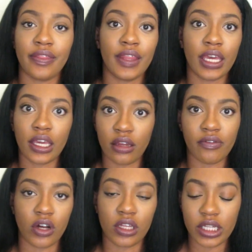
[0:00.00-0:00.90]
at the end
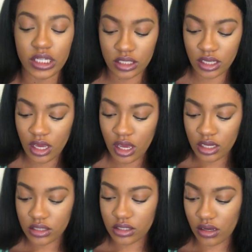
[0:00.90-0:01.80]
of all of this.
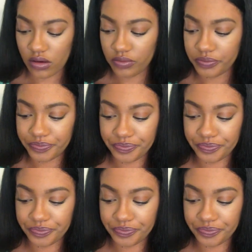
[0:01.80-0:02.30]
So,